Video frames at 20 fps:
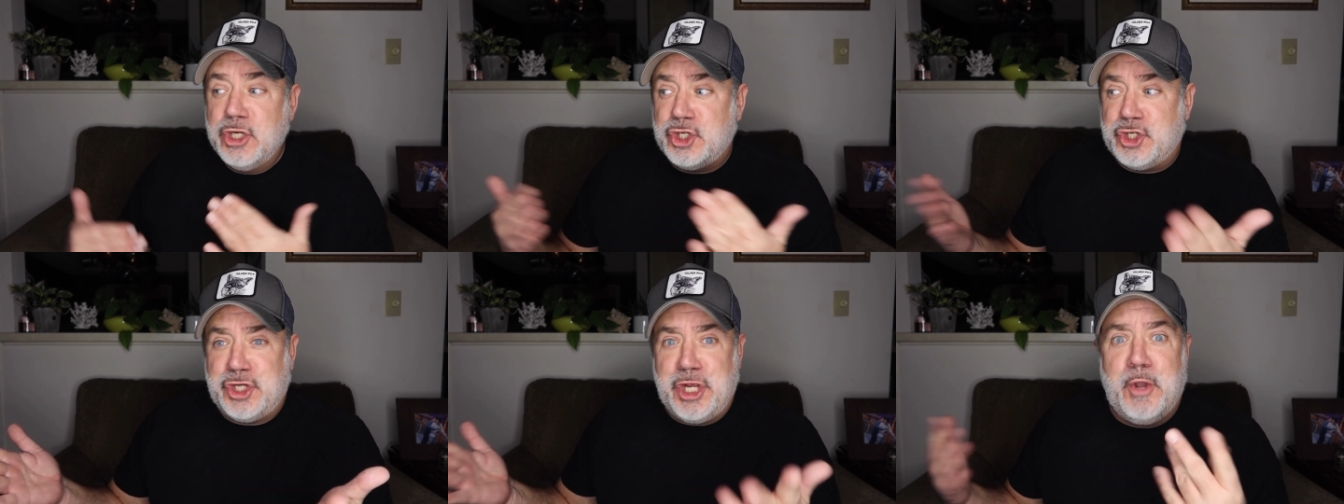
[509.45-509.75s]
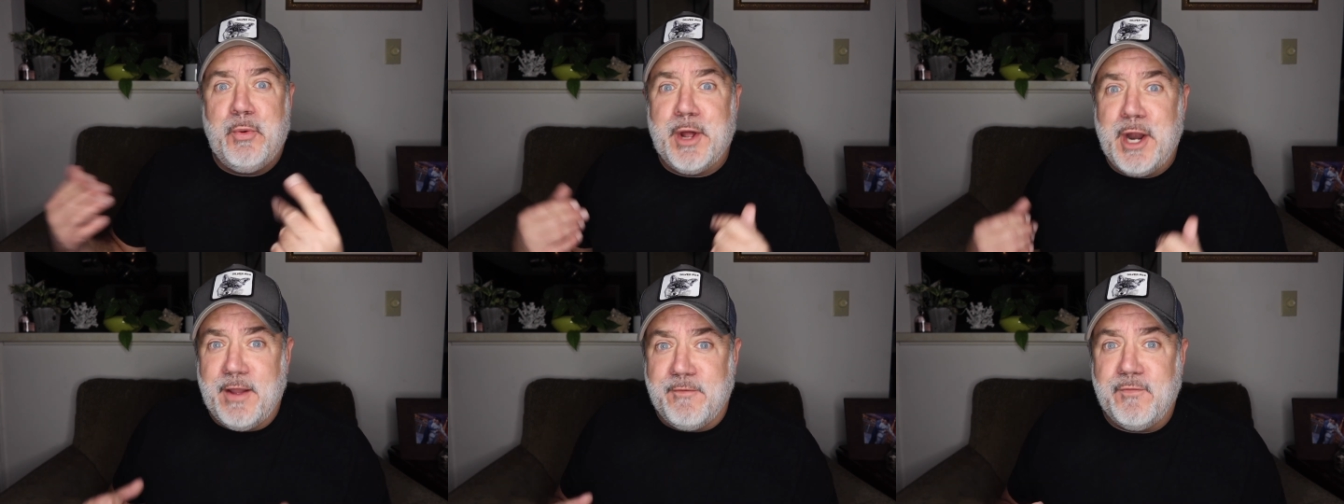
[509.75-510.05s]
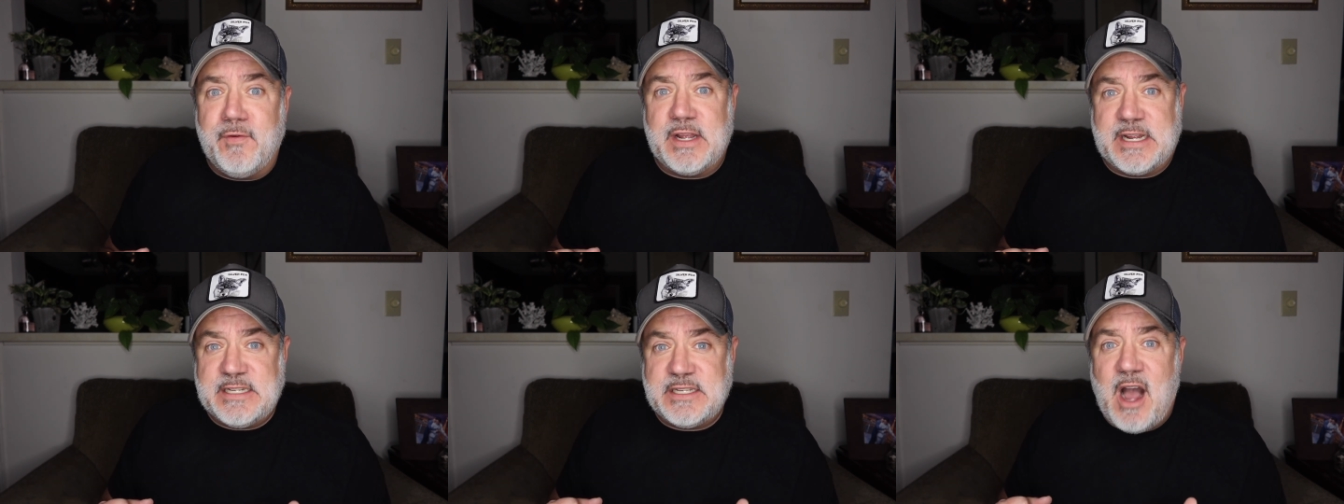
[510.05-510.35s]
She would
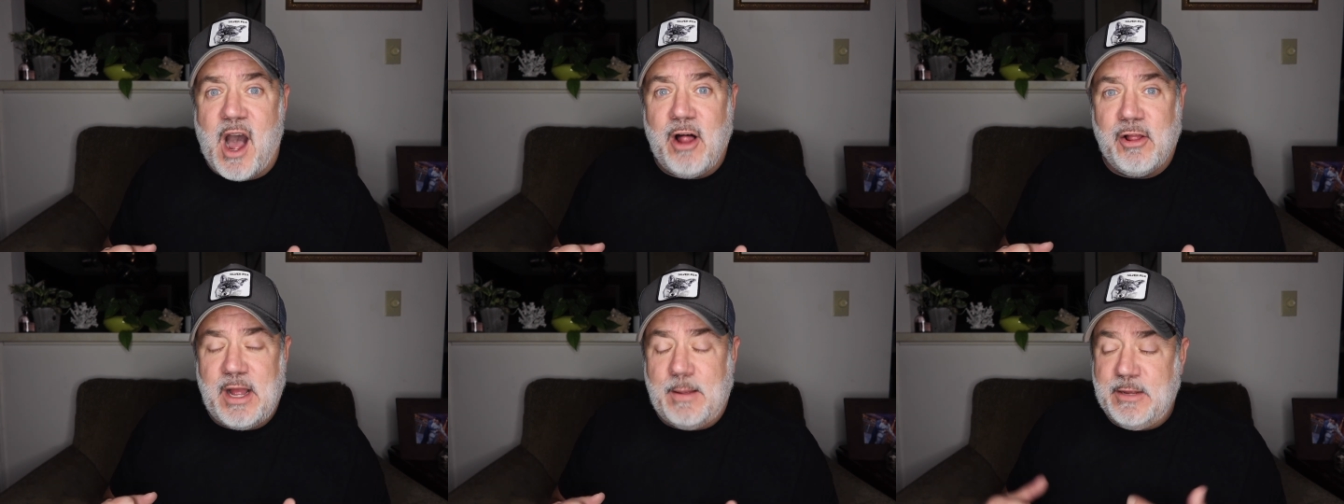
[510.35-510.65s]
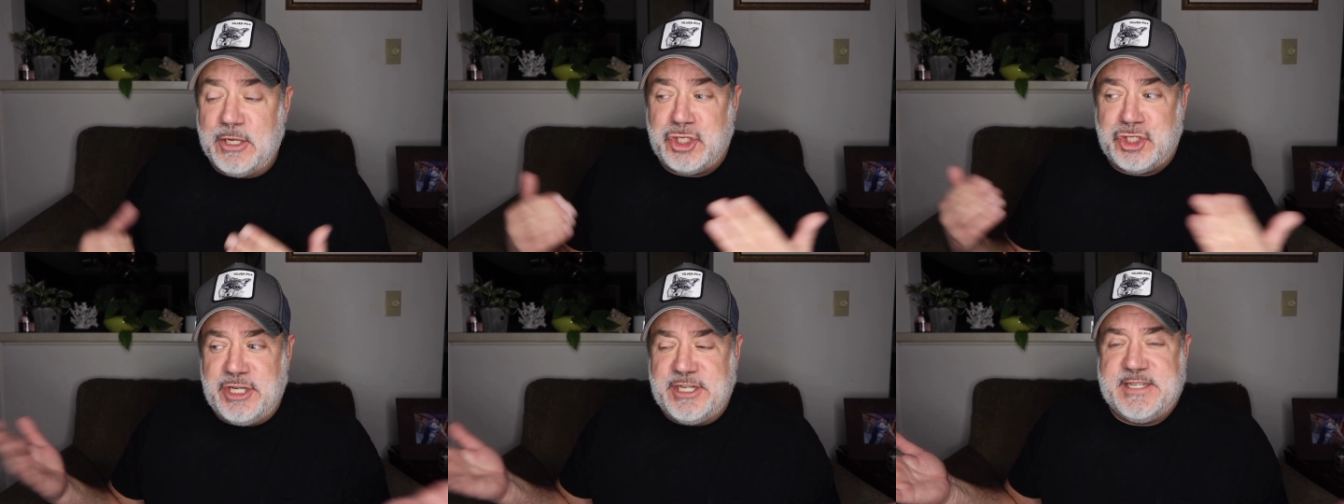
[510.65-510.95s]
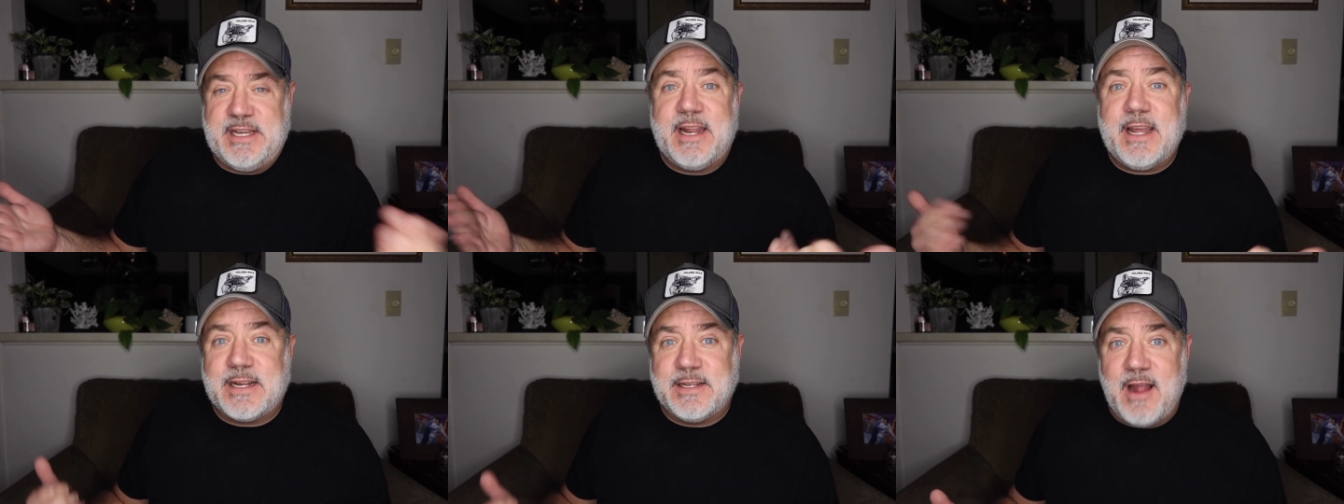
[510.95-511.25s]
have acknowledged, I mean, she
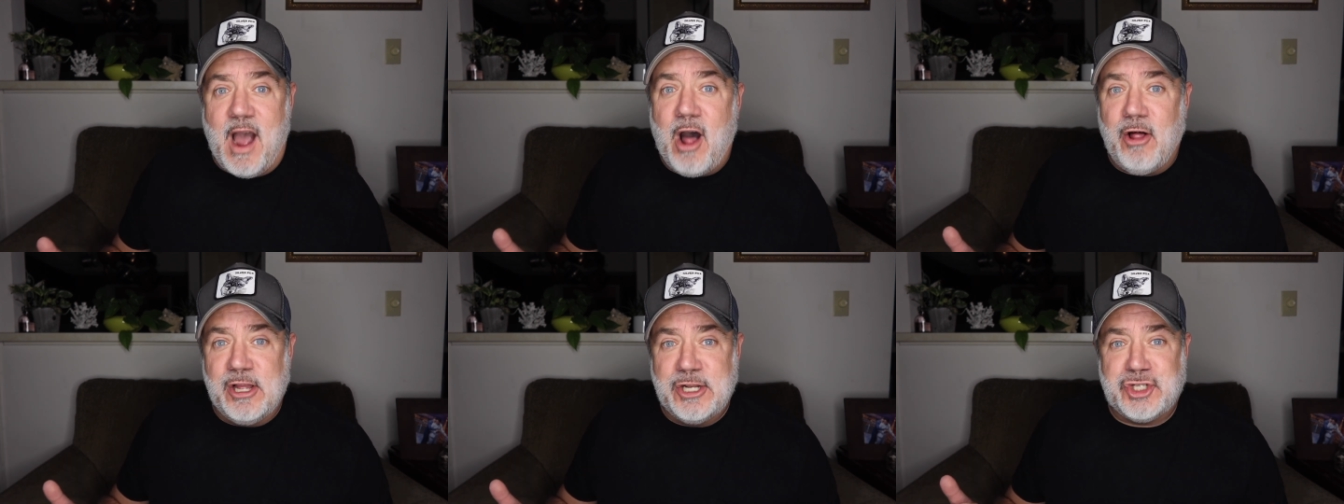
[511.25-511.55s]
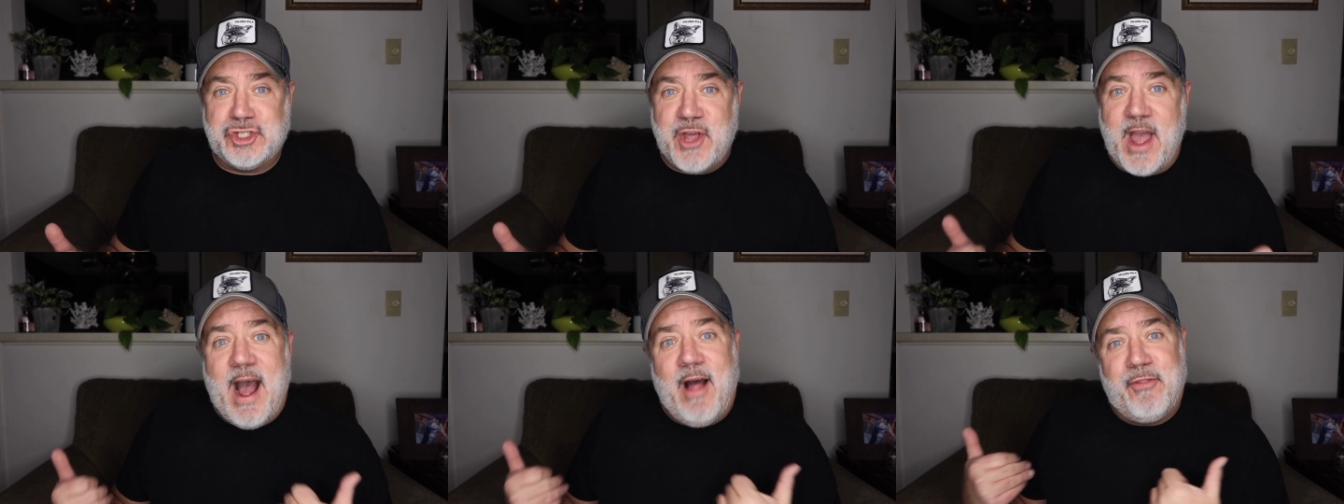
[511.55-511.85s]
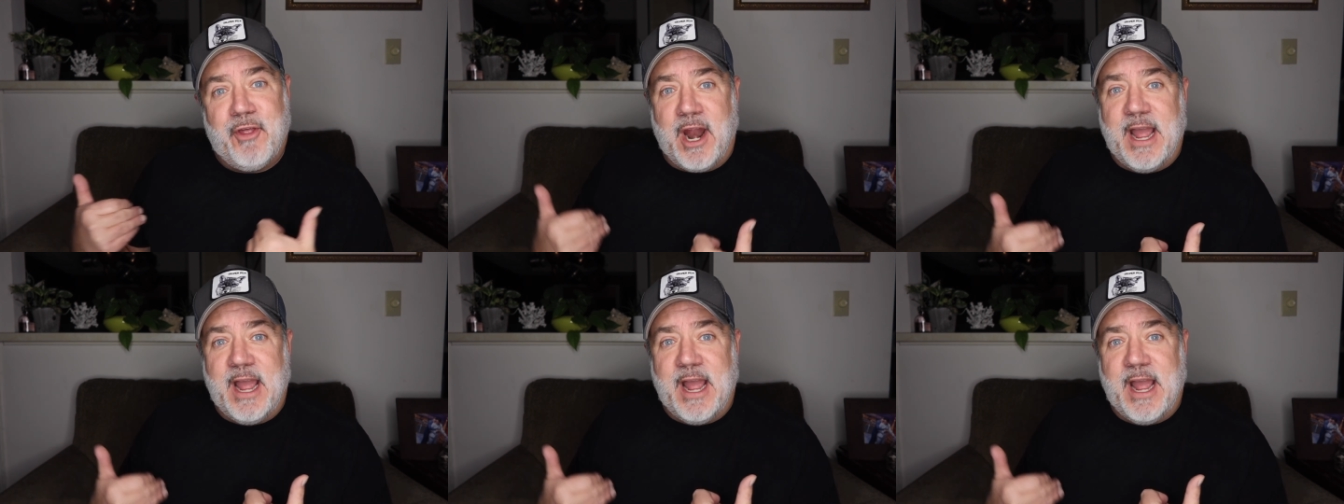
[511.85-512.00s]
did acknowledge that,